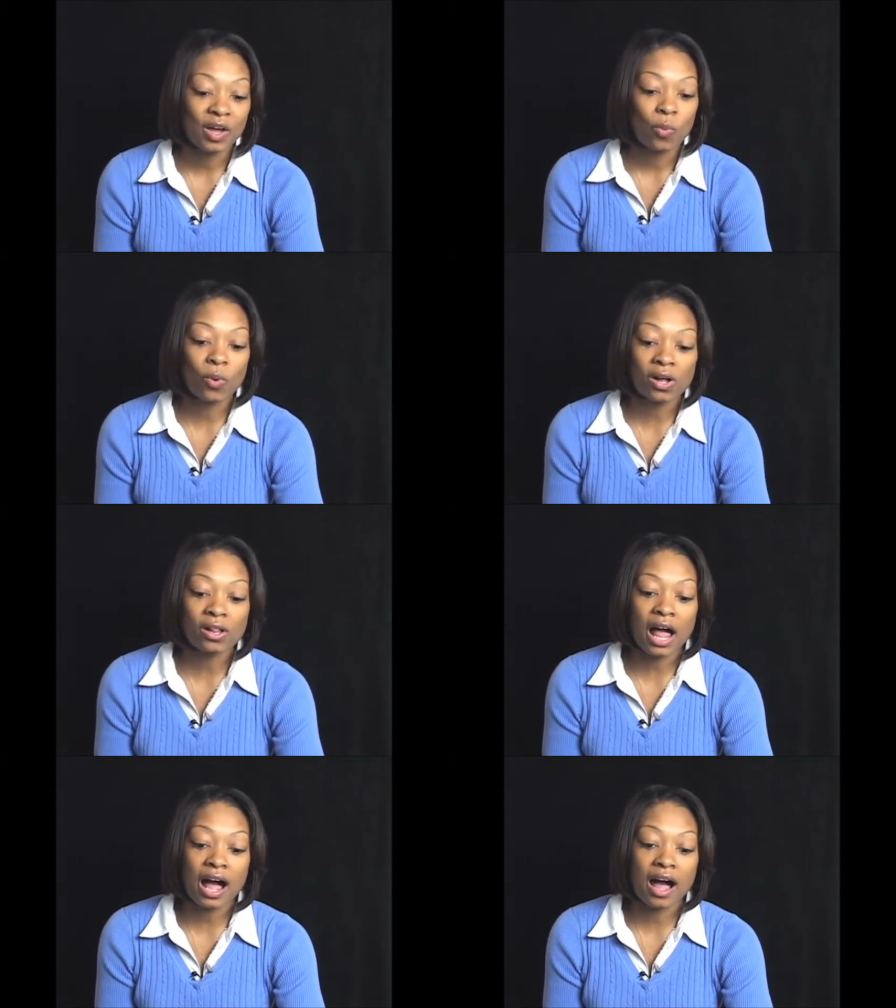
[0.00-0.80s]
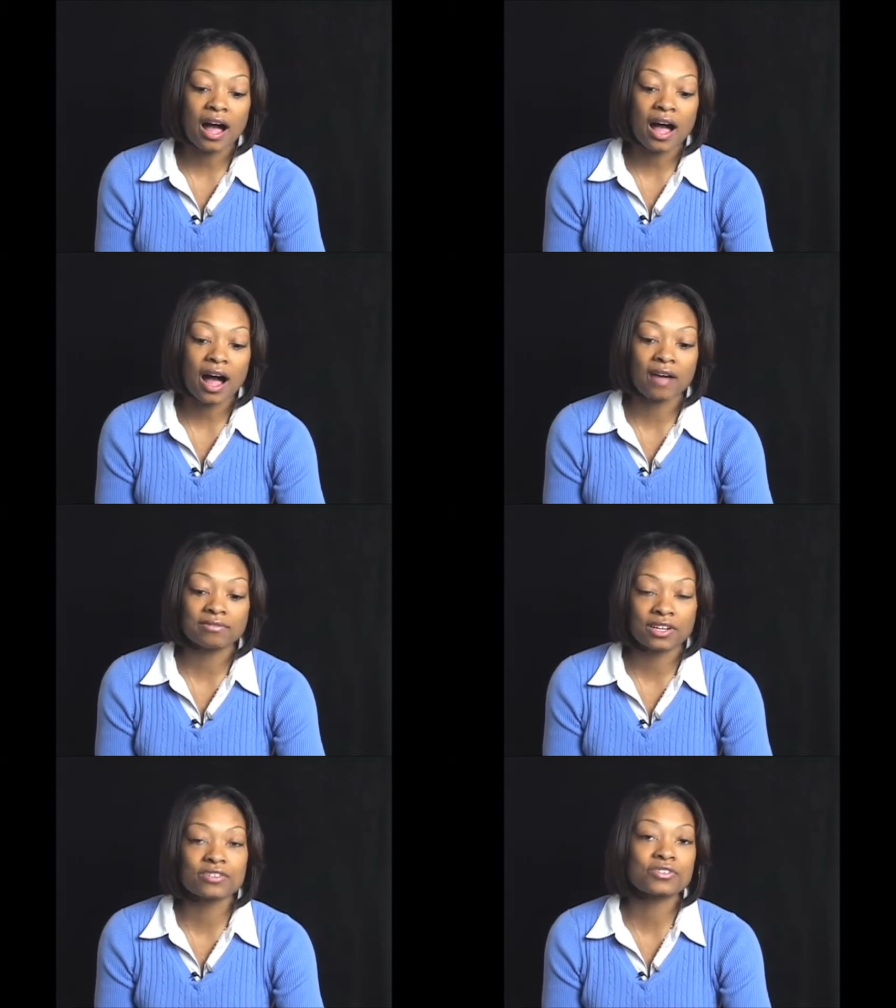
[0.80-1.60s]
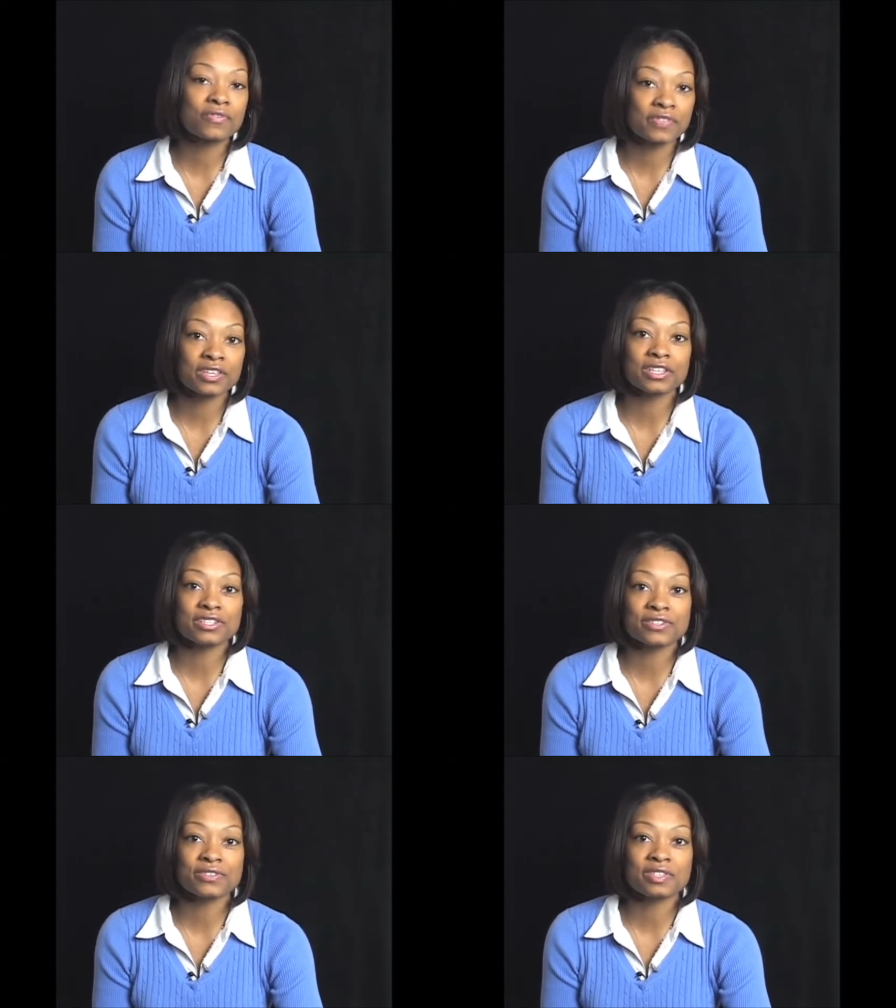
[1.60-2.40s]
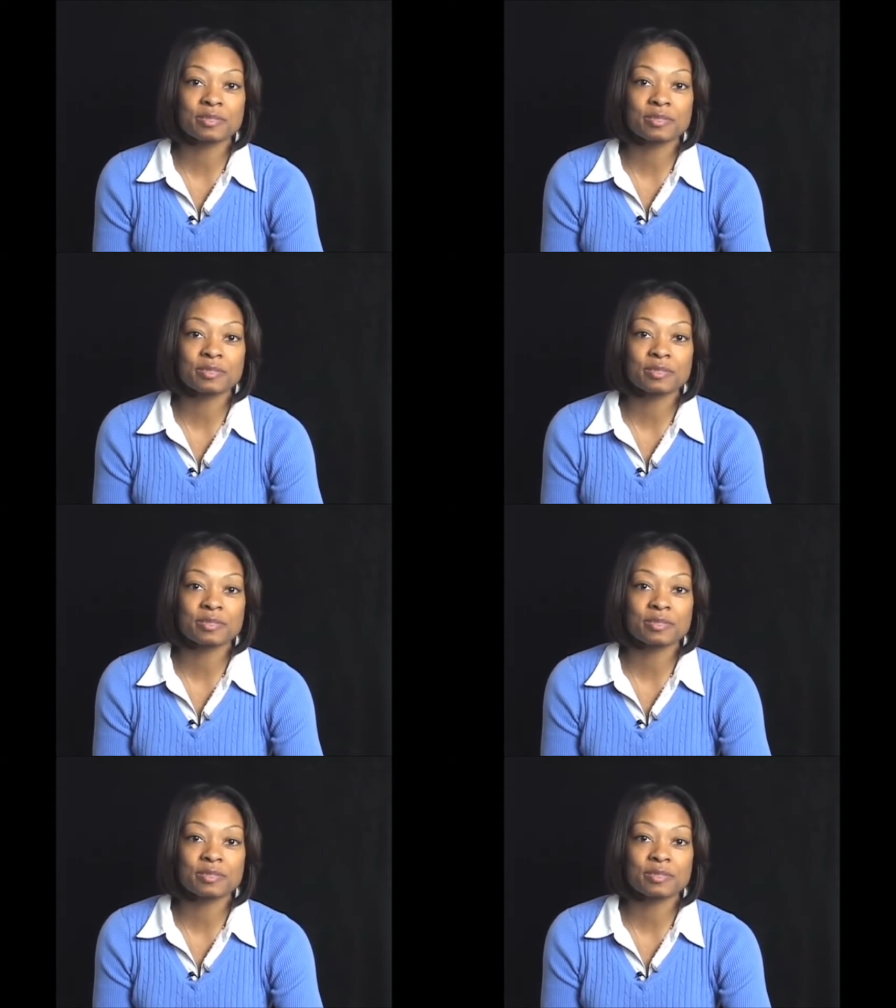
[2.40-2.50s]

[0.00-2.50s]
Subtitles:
Well, I've learned over the years,